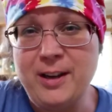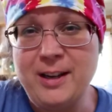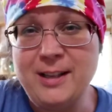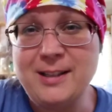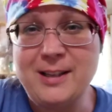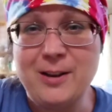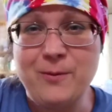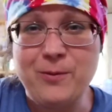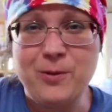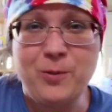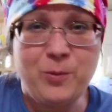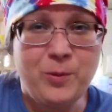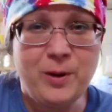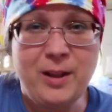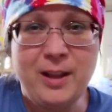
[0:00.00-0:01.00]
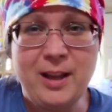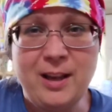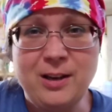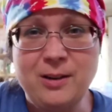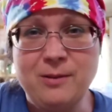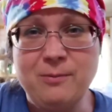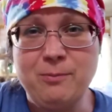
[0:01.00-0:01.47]
except for the one that
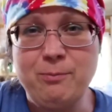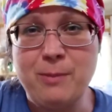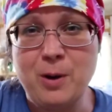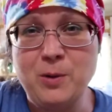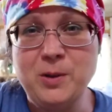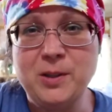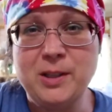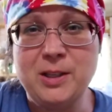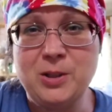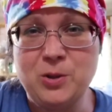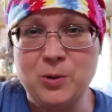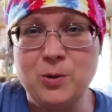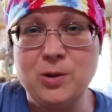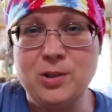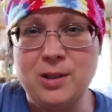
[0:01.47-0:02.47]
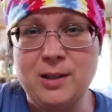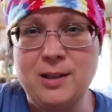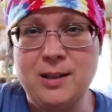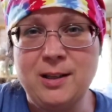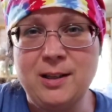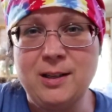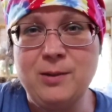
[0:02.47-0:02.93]
mostly Georgia
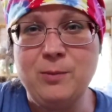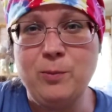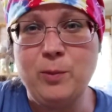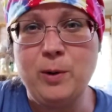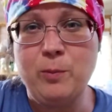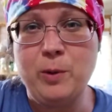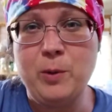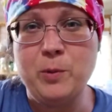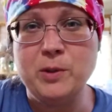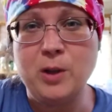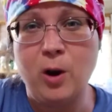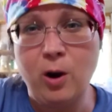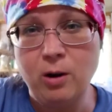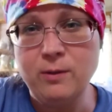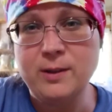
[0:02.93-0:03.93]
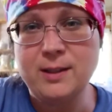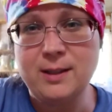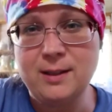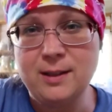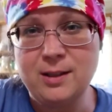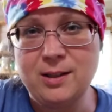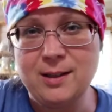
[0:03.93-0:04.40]
did when we was
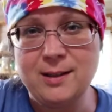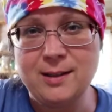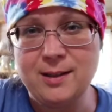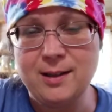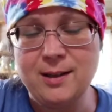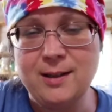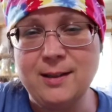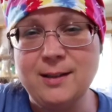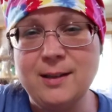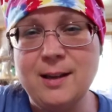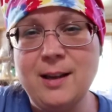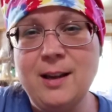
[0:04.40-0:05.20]
harvesting the chestnuts.